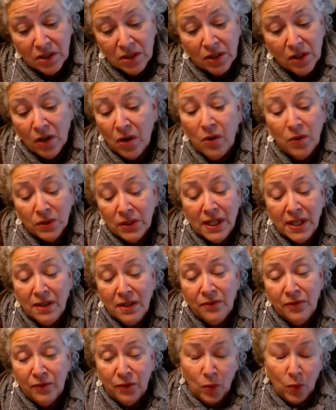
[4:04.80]
only
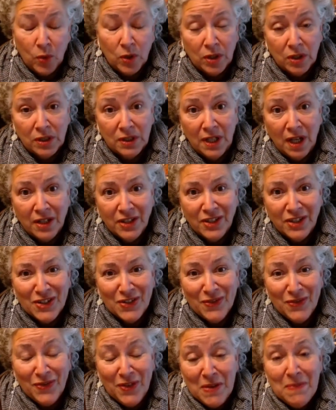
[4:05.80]
4
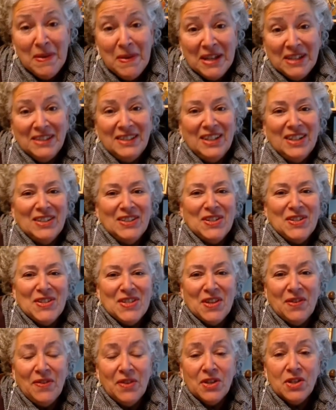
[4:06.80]
female doctors
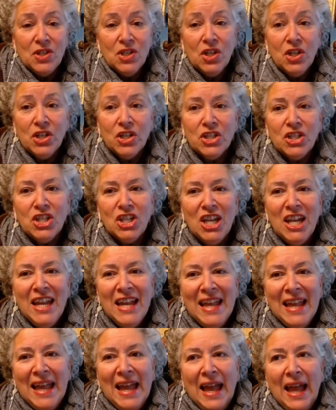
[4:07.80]
of the church.
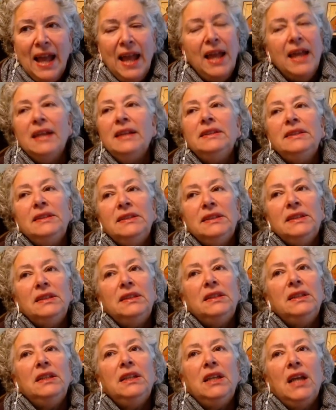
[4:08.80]
And
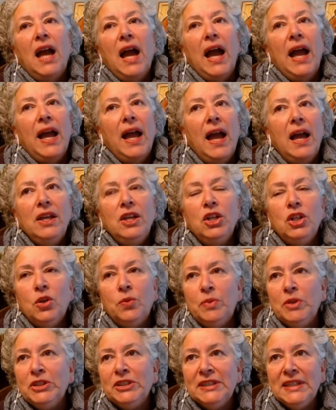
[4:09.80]

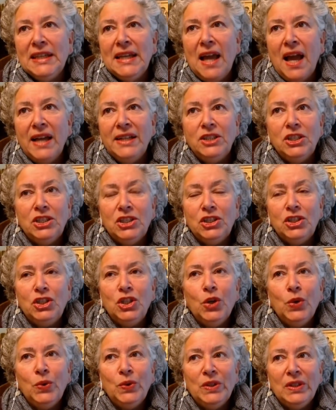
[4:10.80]
personally, I
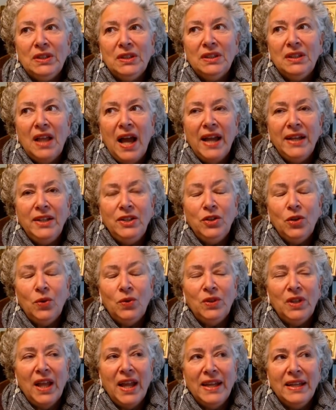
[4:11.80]
don't
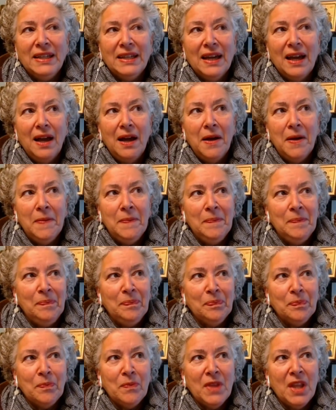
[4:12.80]
like
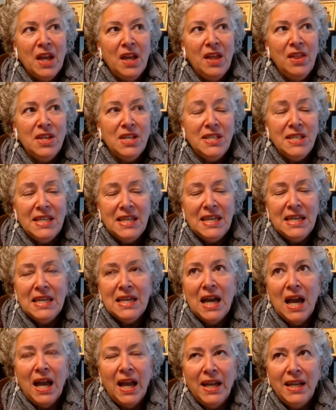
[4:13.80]
the
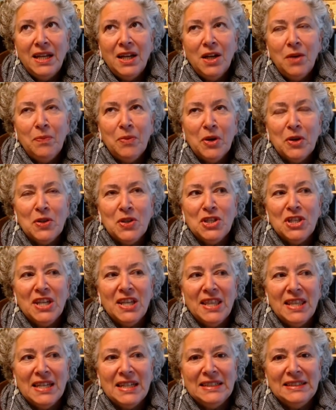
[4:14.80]
DEI approach to
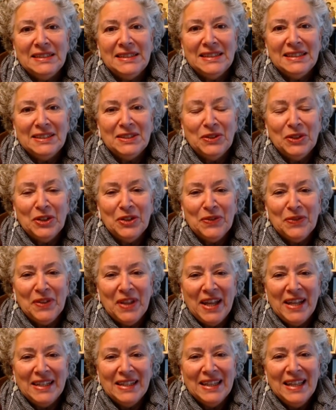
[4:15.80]
things, the sort of
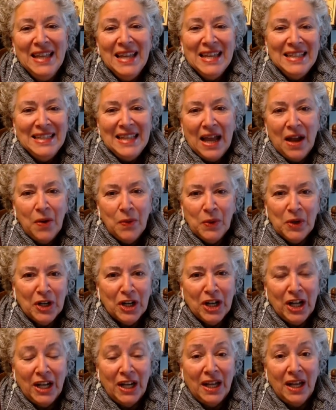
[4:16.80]
like, now we're
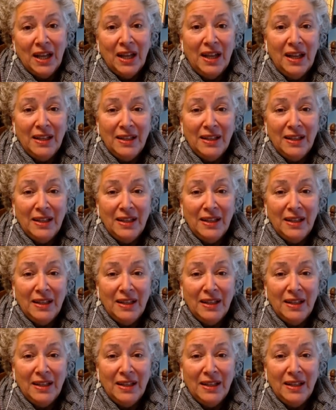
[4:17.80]
gonna